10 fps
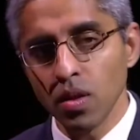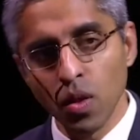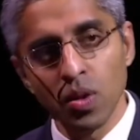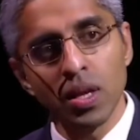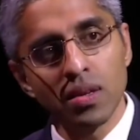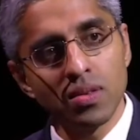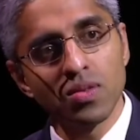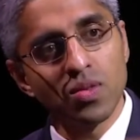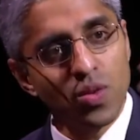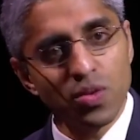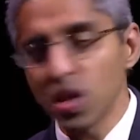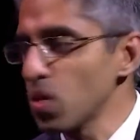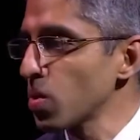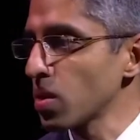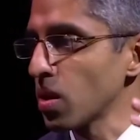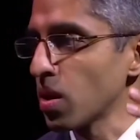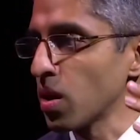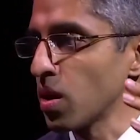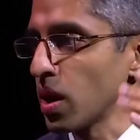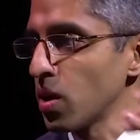Loneliness is associated with an
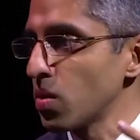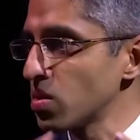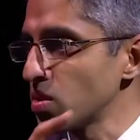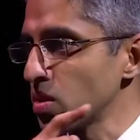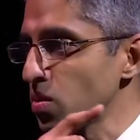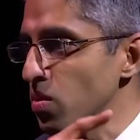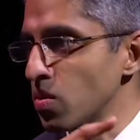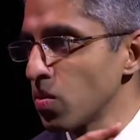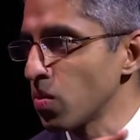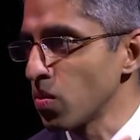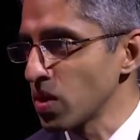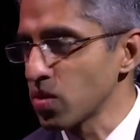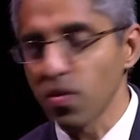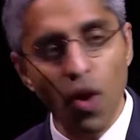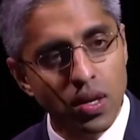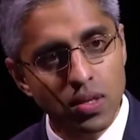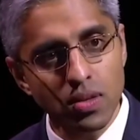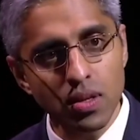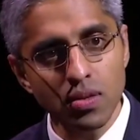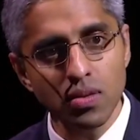increase in the risk of heart
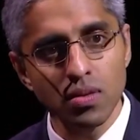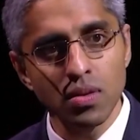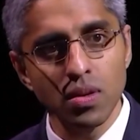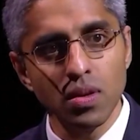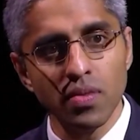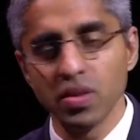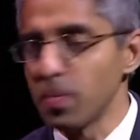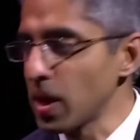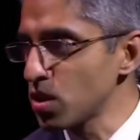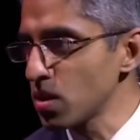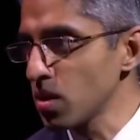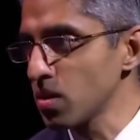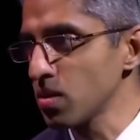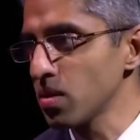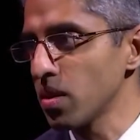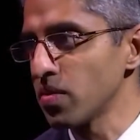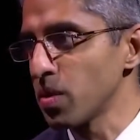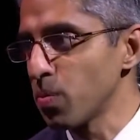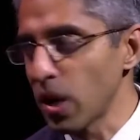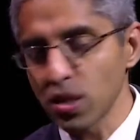disease, of dementia, of
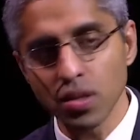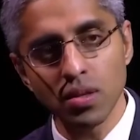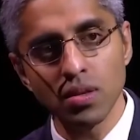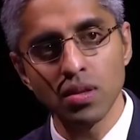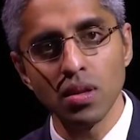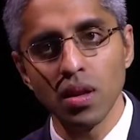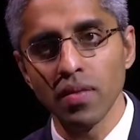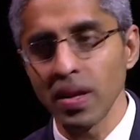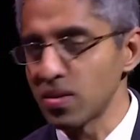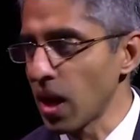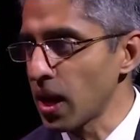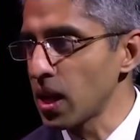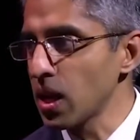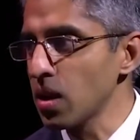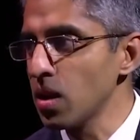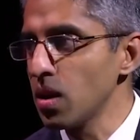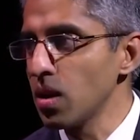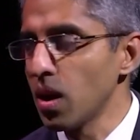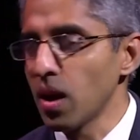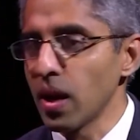depression, of anxiety.
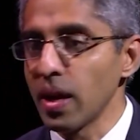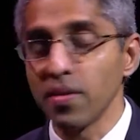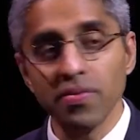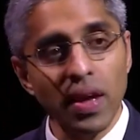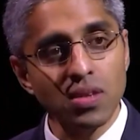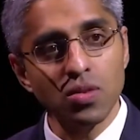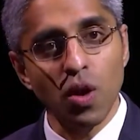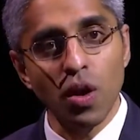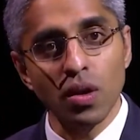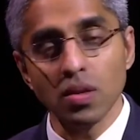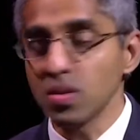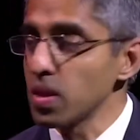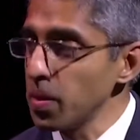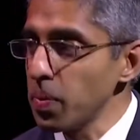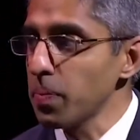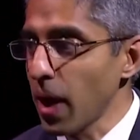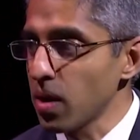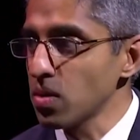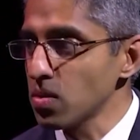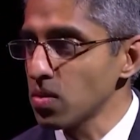It affects our sleep
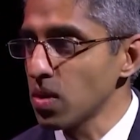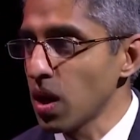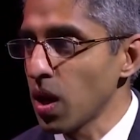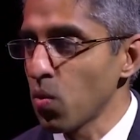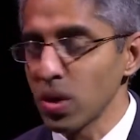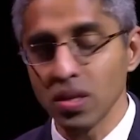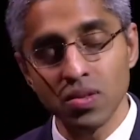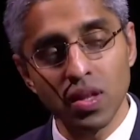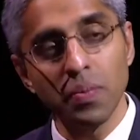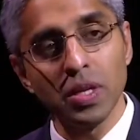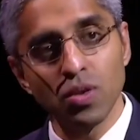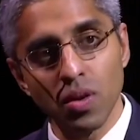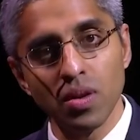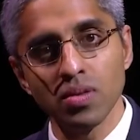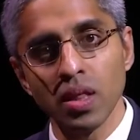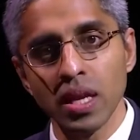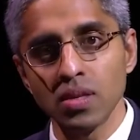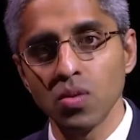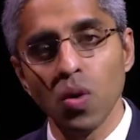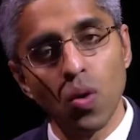patterns, which in sleep in turn is
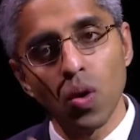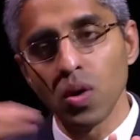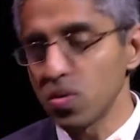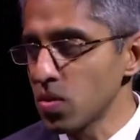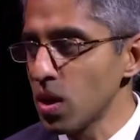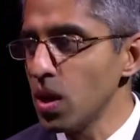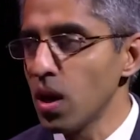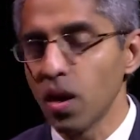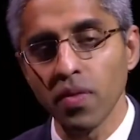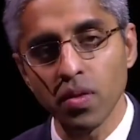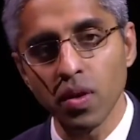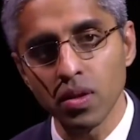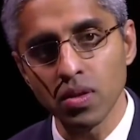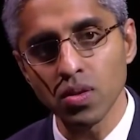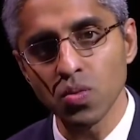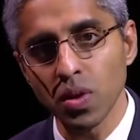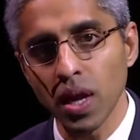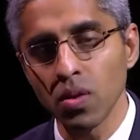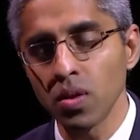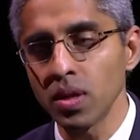linked to a whole host of other illnesses we're
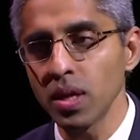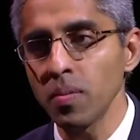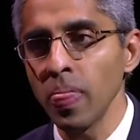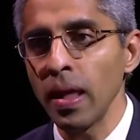now learning.